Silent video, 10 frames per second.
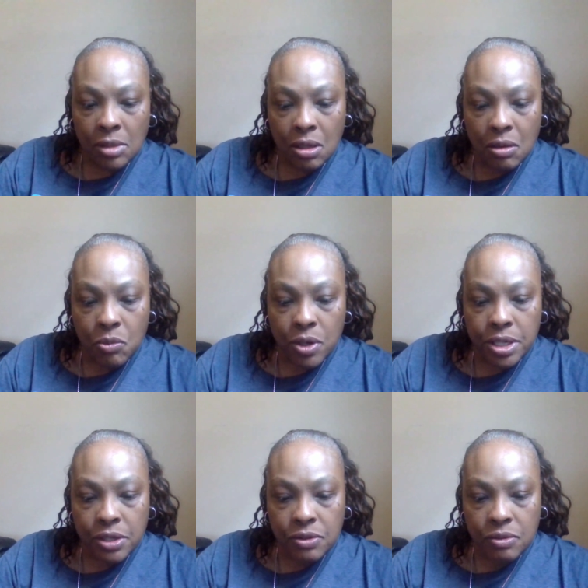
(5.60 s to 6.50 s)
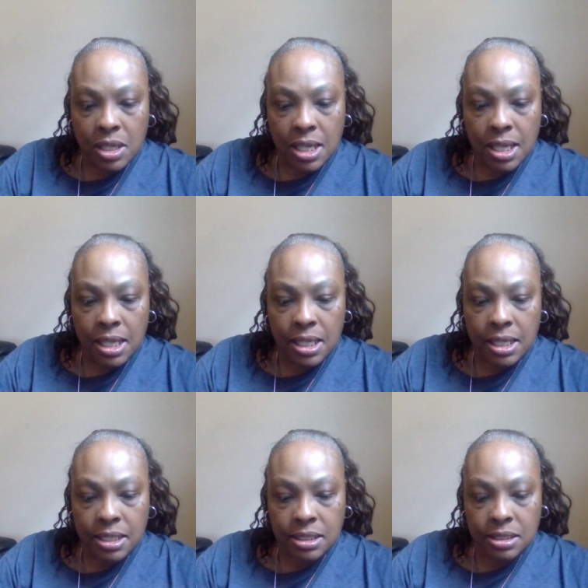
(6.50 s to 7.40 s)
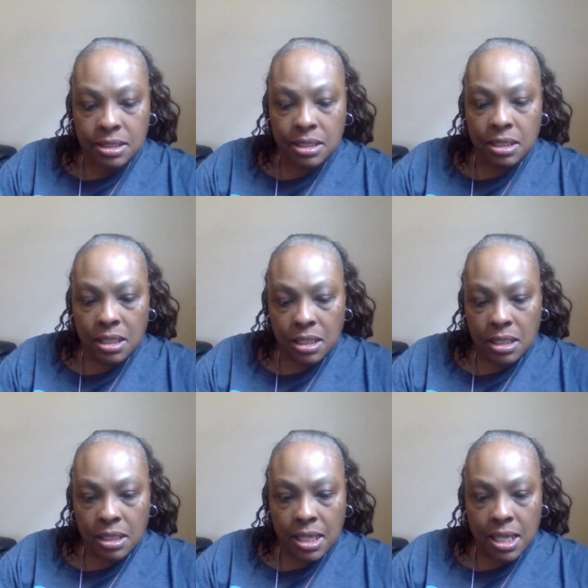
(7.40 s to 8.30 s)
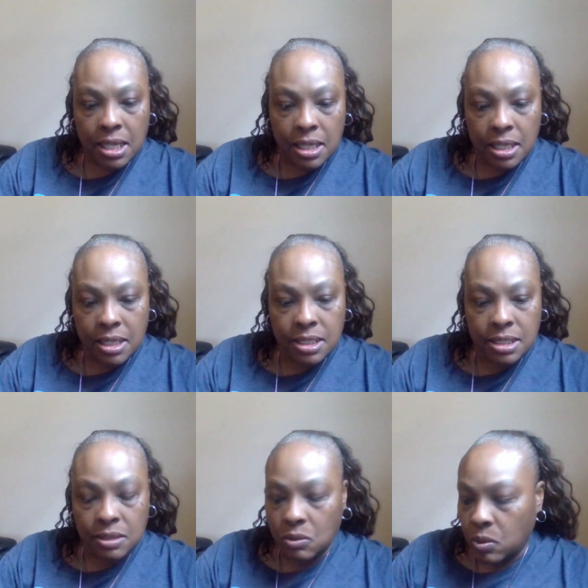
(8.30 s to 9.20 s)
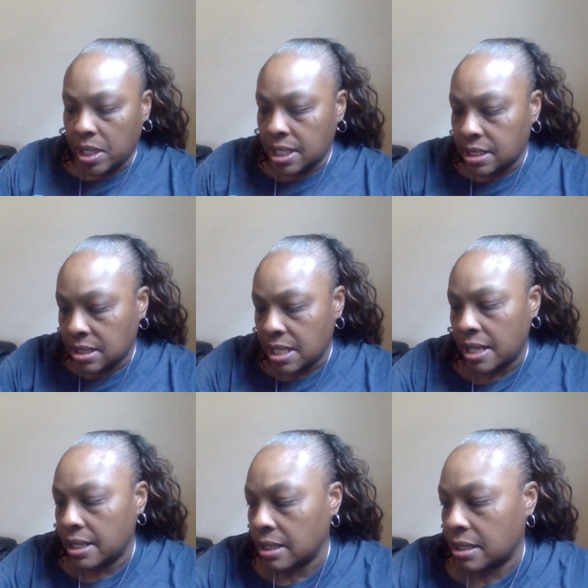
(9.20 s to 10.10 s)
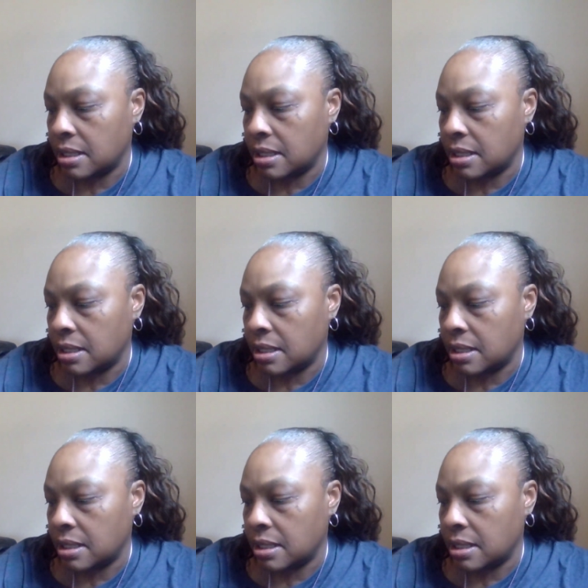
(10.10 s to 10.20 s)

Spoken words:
Good morning, you guys. It is Wednesday,